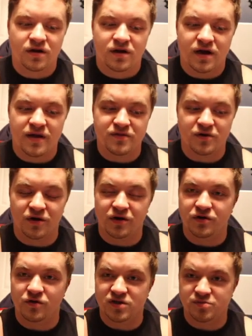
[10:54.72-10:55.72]
And you're going
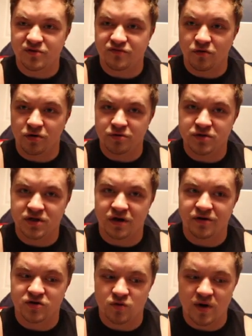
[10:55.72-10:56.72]
to do this before you start
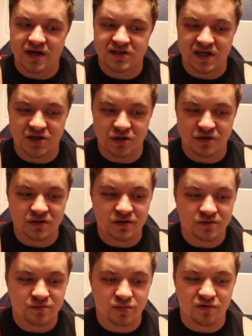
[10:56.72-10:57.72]
your squat session.
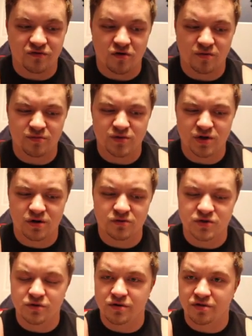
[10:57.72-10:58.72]
Perform, 2
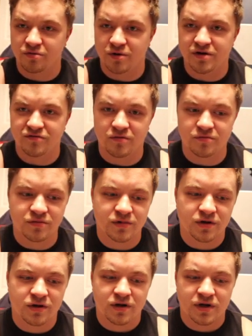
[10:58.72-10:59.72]
to 3 of them
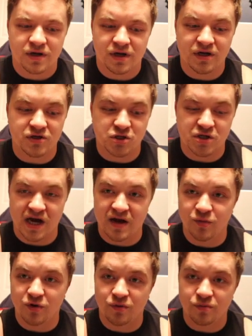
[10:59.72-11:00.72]
each
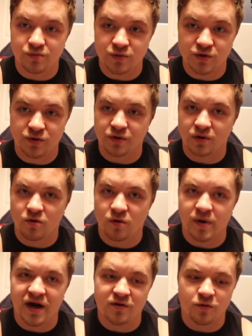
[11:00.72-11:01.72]
time you do your lower
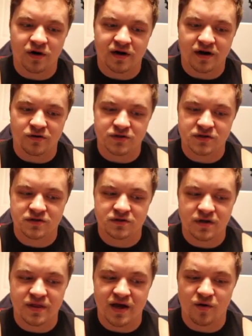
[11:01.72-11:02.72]
body workouts,
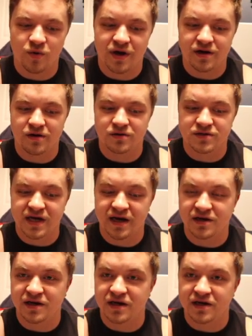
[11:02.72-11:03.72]
and that way your
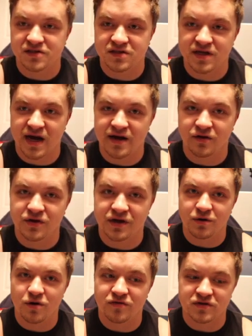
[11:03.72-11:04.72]
technique gets dialed
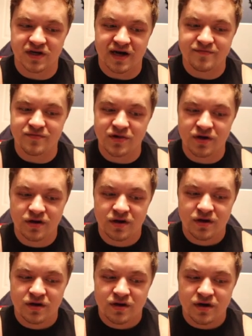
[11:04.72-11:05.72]
over time,
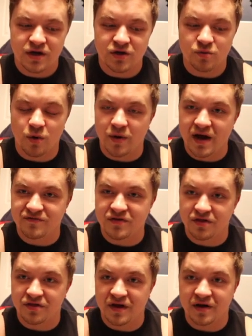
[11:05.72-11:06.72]
and you won't have to
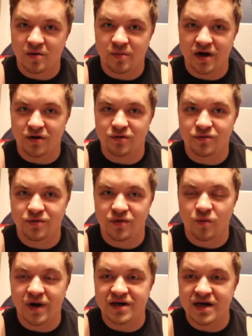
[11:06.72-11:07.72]
think about the
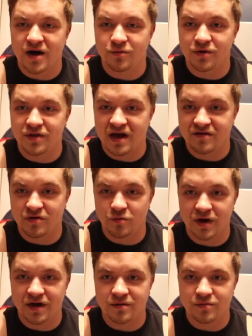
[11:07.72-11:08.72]
way down with a heavy
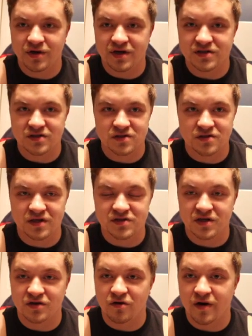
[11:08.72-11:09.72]
weight because it's
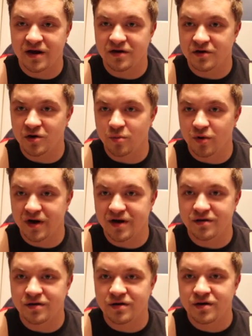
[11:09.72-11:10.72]
ingrained in your
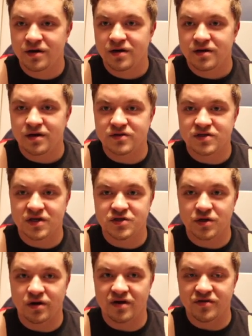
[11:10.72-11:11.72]
brain. And since
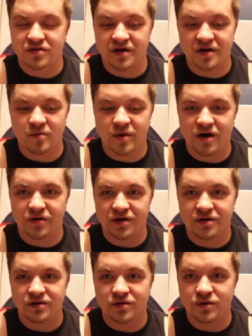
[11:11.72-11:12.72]
you don't have to think about
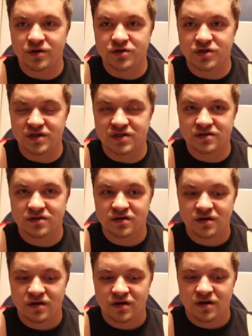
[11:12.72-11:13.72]
it, you can just
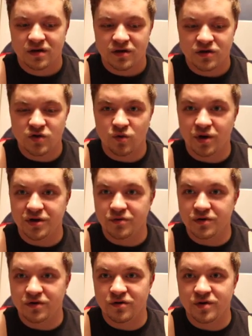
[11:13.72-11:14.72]
do what you
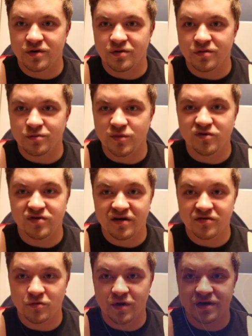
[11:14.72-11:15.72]
do and move
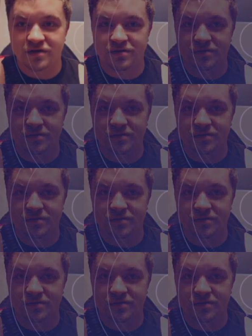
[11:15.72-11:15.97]
heavy weight.